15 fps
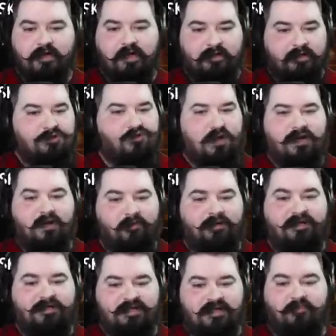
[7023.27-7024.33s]
And then drag him in
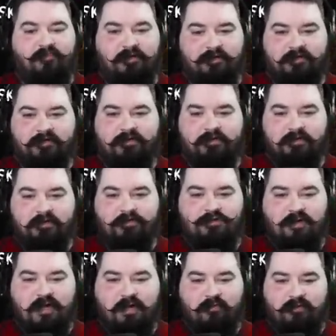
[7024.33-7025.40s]
the deep.
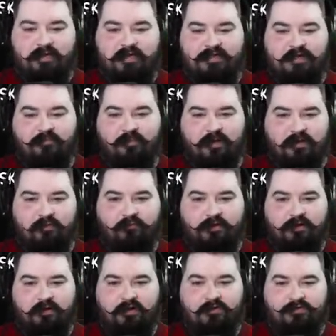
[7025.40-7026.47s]
Drag him in the deep end
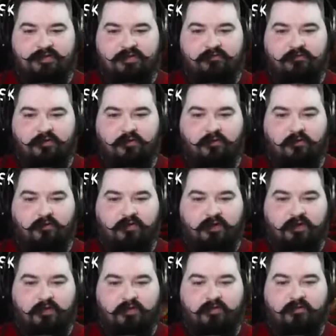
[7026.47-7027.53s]
when he goes in for the whole
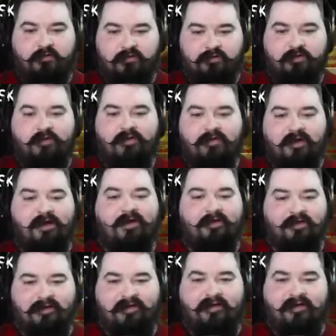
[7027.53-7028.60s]
thing.
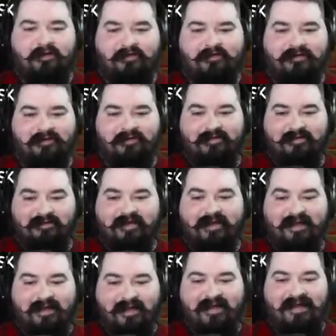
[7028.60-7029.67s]
There we go.
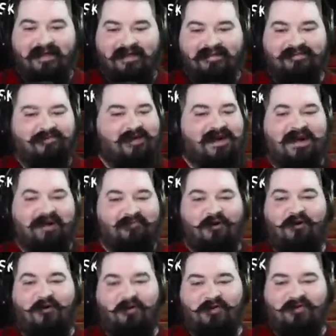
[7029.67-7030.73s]
Yeah, drag him
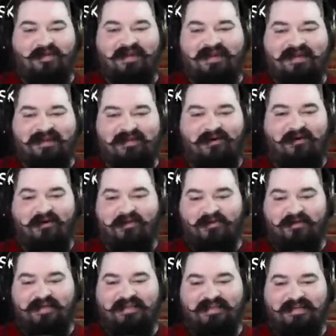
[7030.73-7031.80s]
all the way in, all the
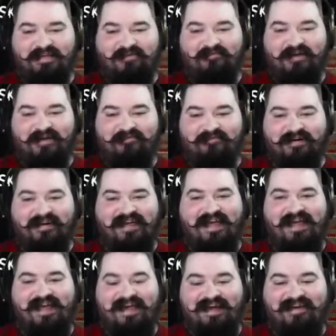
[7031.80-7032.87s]
way in the deep end. But
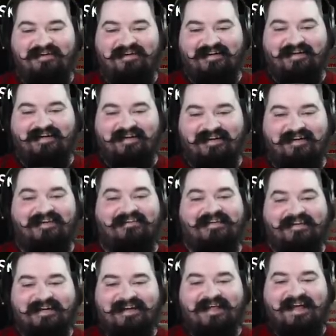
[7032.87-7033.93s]
yeah, there we go.
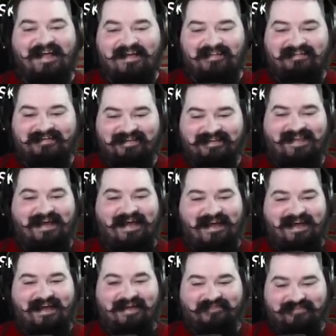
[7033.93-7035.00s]
Yeah, look at
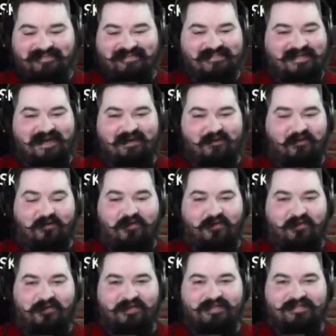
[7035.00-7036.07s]
that. We just got
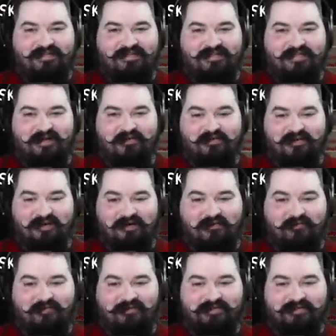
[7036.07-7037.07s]
all this to soak up.